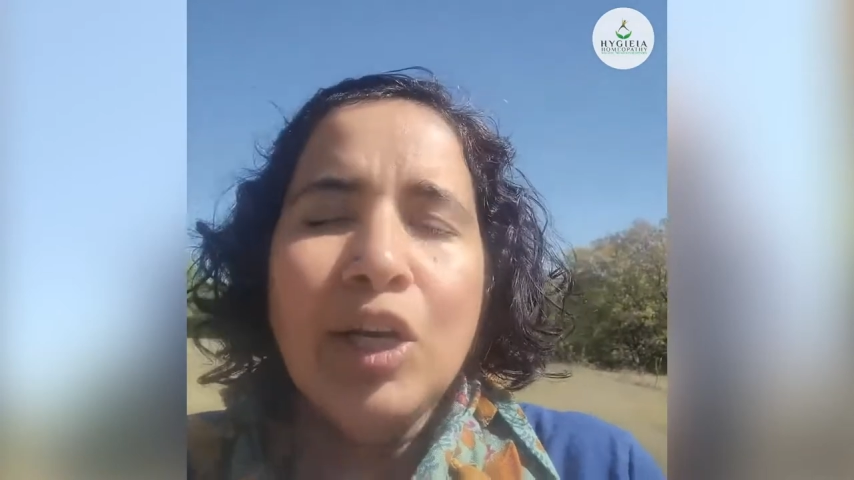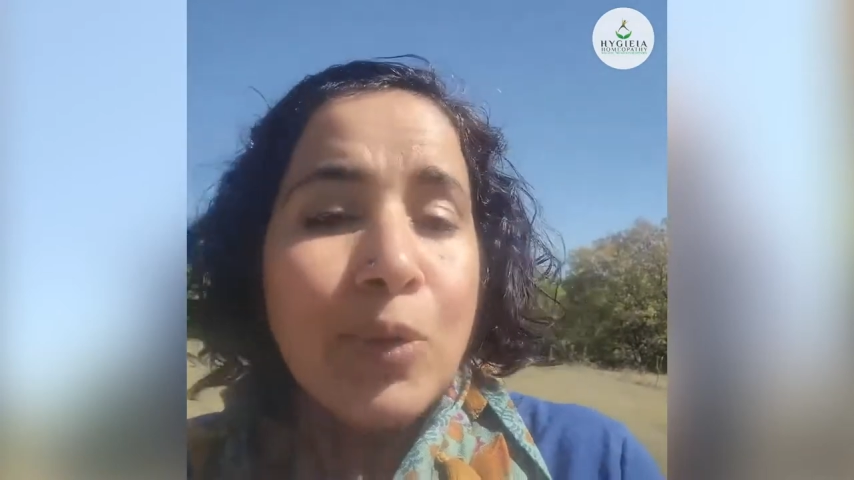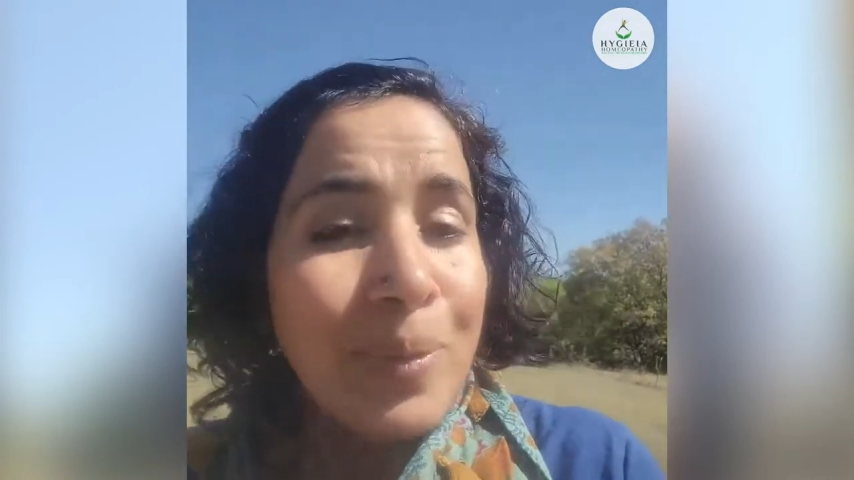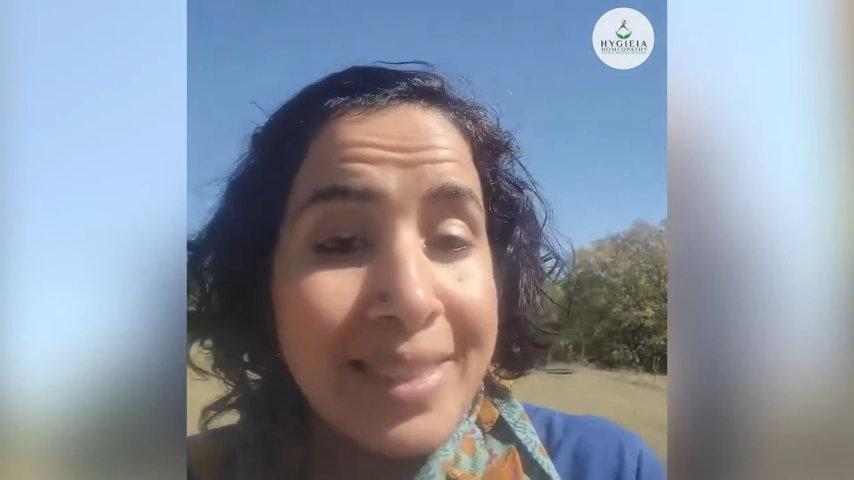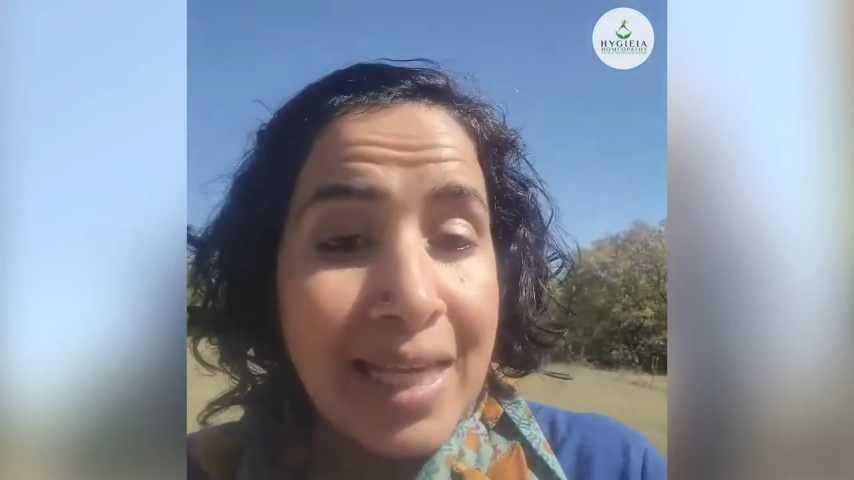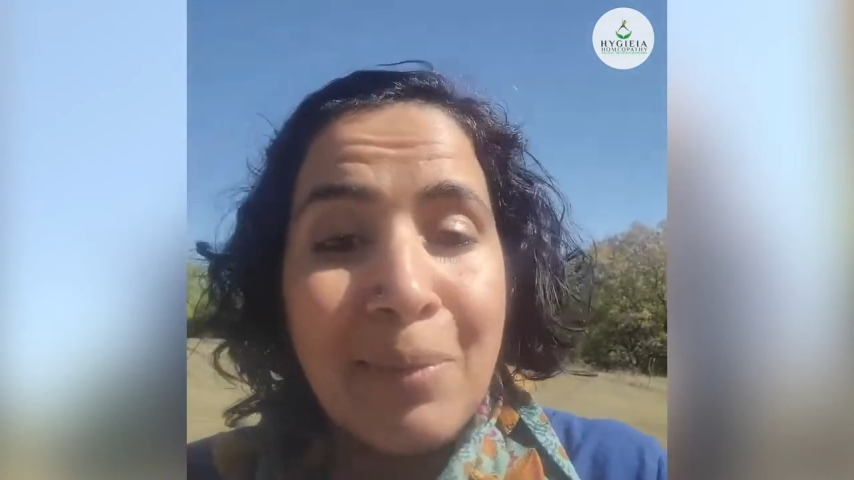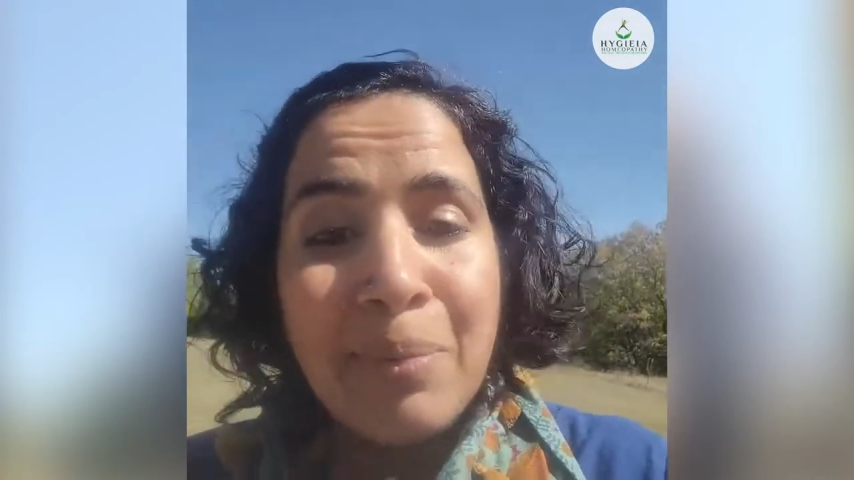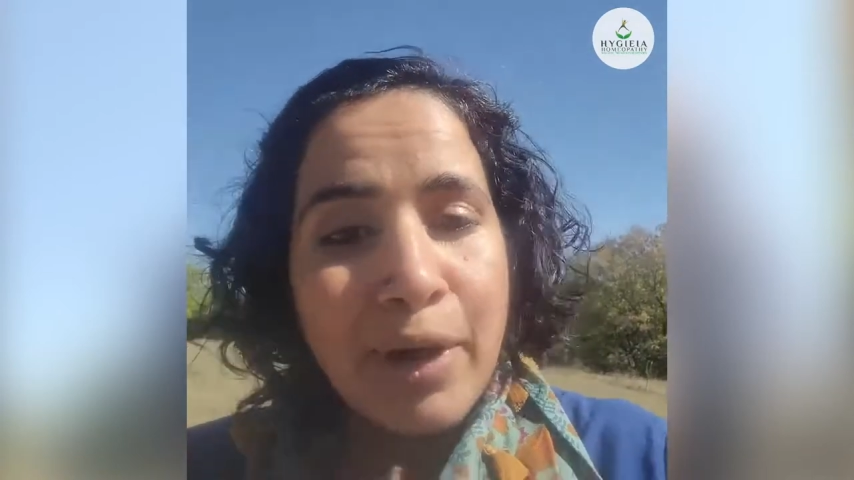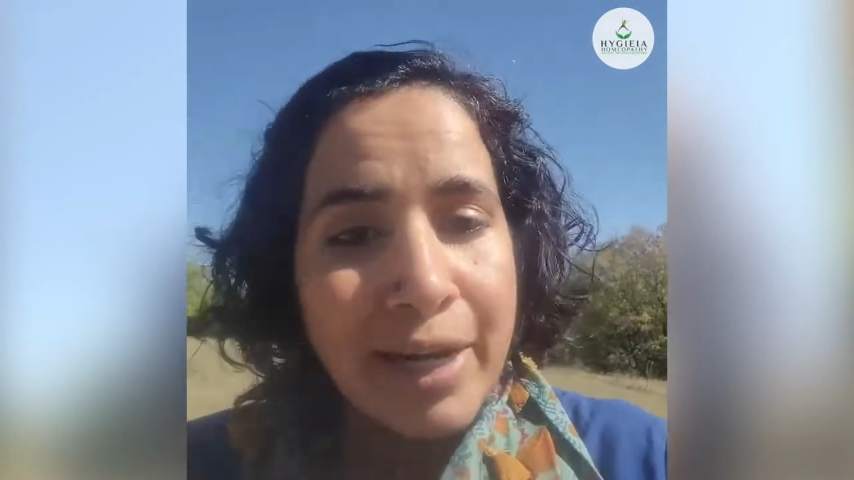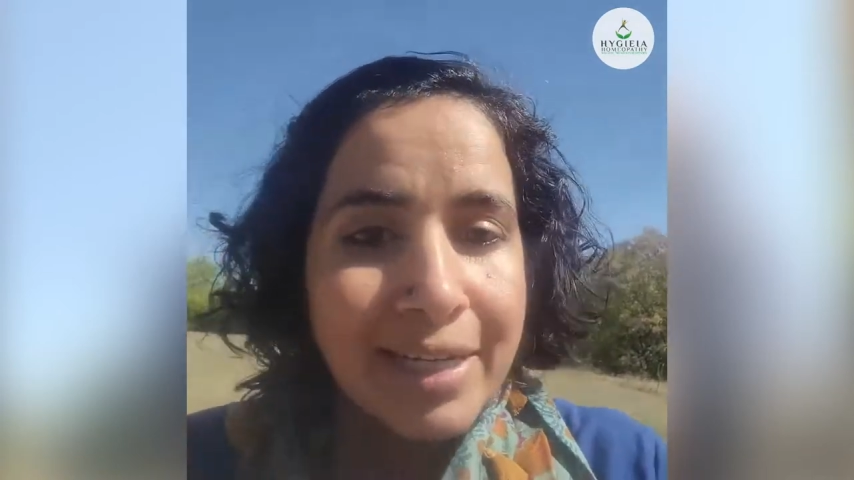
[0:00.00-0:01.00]
to be
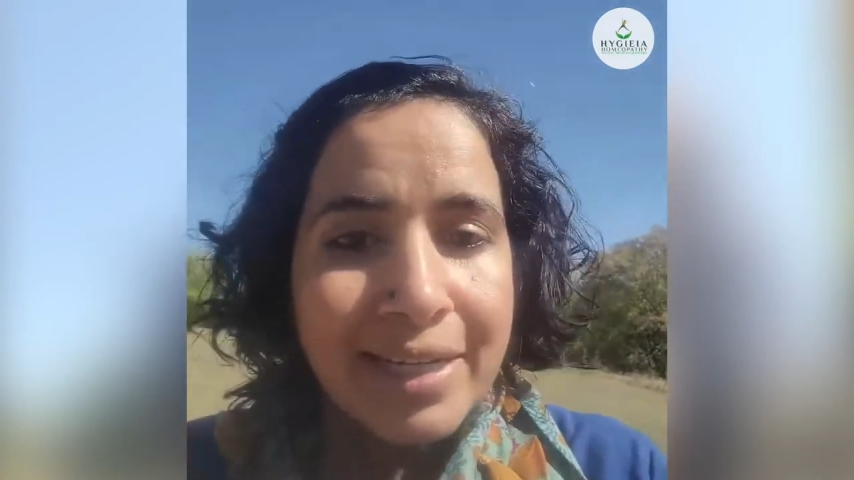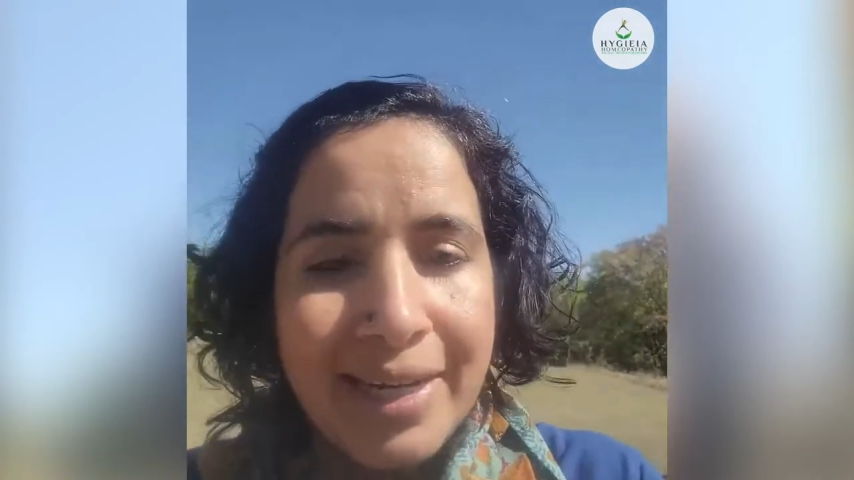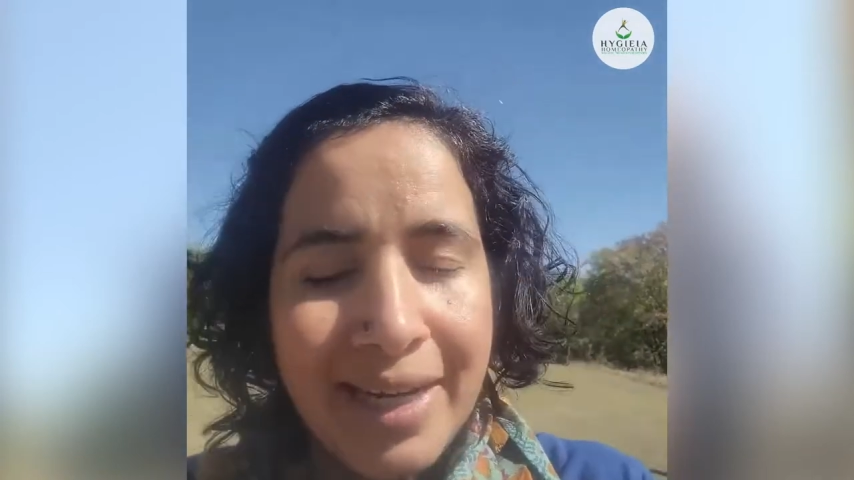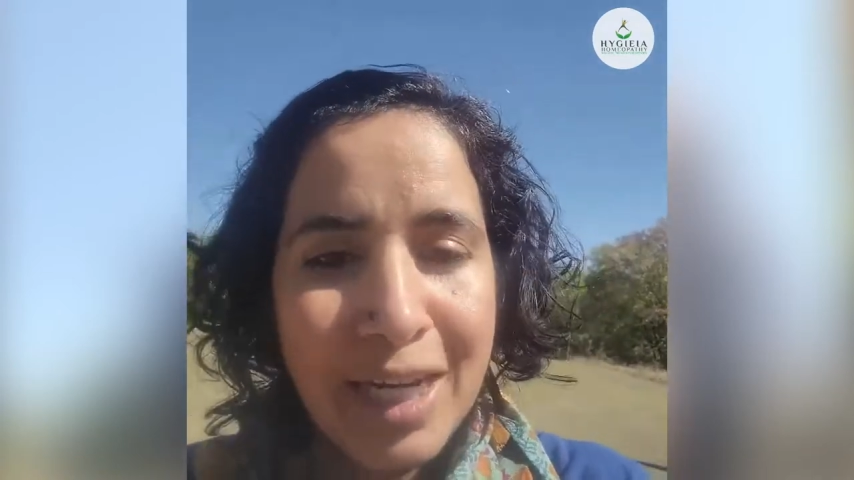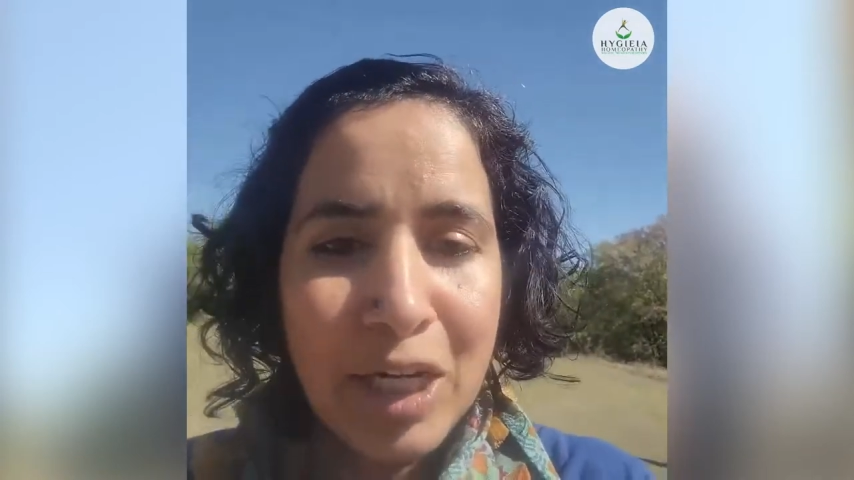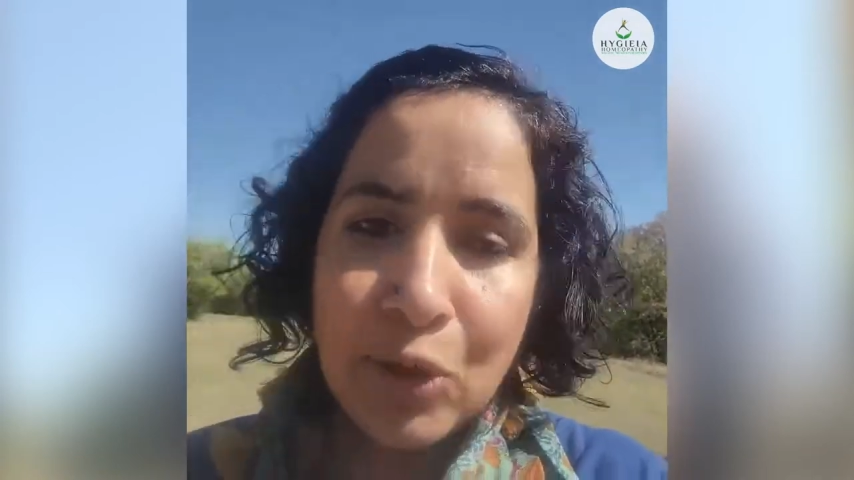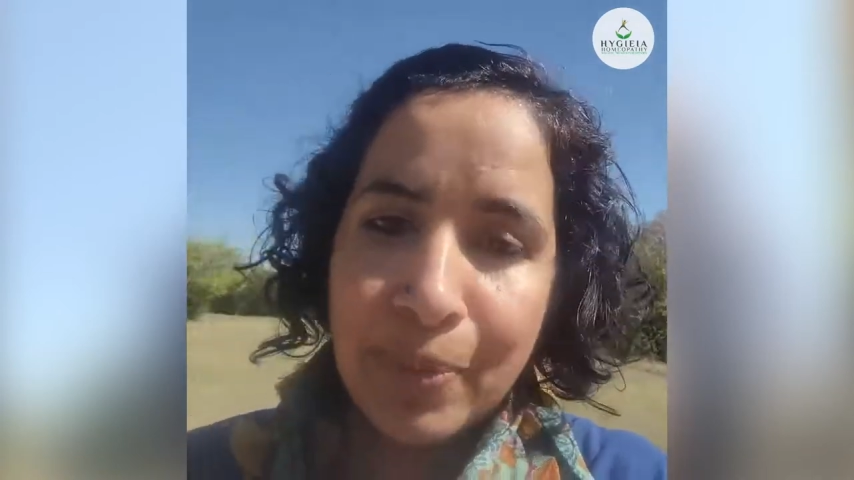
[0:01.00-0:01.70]
celebrated, to